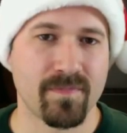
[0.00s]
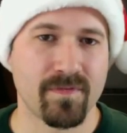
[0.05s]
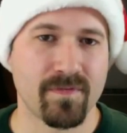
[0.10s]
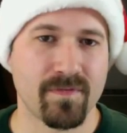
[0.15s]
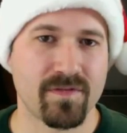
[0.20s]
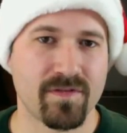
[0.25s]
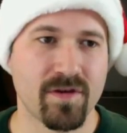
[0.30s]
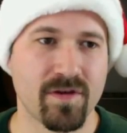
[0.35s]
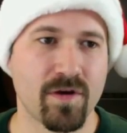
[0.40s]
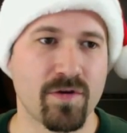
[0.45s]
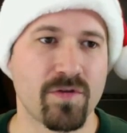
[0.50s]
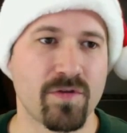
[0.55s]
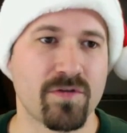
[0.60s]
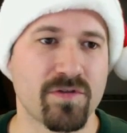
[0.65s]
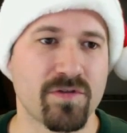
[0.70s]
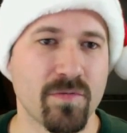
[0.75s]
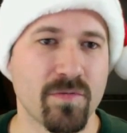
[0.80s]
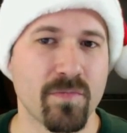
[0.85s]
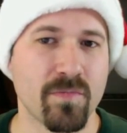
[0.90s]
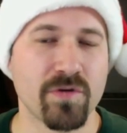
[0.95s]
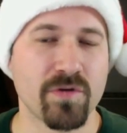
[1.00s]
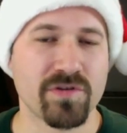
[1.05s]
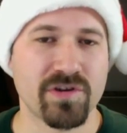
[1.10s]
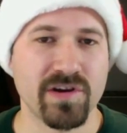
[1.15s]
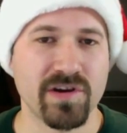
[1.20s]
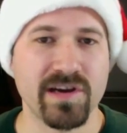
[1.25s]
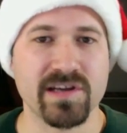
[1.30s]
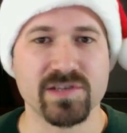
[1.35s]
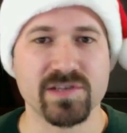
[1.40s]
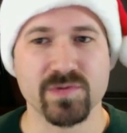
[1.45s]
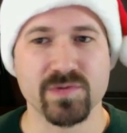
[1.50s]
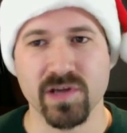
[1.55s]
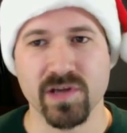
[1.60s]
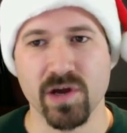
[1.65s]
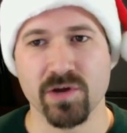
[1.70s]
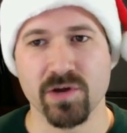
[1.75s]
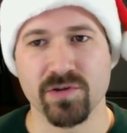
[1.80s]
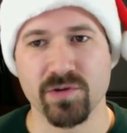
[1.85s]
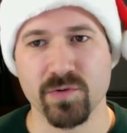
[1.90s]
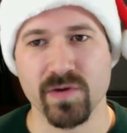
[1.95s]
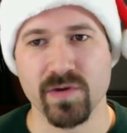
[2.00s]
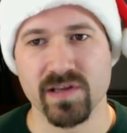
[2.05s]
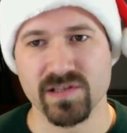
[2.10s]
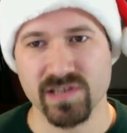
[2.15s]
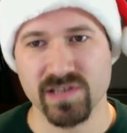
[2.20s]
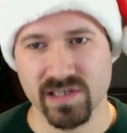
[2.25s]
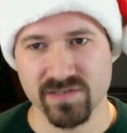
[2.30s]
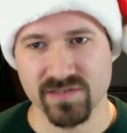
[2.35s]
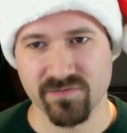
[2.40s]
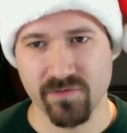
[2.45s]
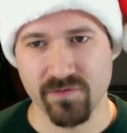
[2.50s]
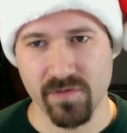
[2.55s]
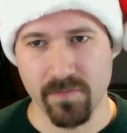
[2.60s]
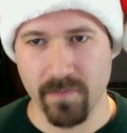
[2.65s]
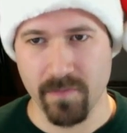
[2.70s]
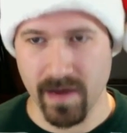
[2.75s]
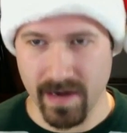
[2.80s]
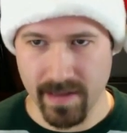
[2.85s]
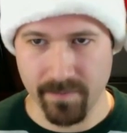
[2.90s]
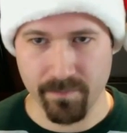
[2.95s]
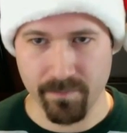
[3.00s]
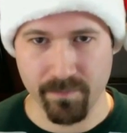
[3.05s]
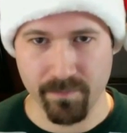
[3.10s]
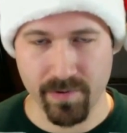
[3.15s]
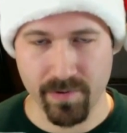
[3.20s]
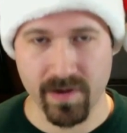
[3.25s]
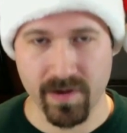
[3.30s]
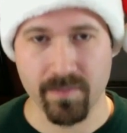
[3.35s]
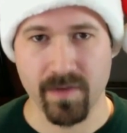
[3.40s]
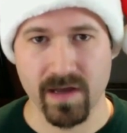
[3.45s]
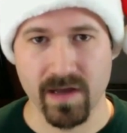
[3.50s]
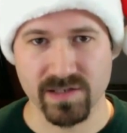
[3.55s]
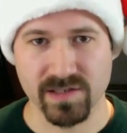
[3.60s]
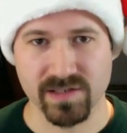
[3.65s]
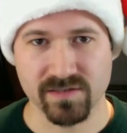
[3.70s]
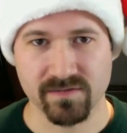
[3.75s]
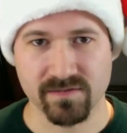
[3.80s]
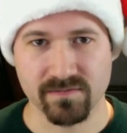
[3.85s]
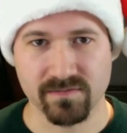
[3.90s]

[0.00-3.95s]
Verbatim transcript: So so most creators would go to it just for the money, pretty much.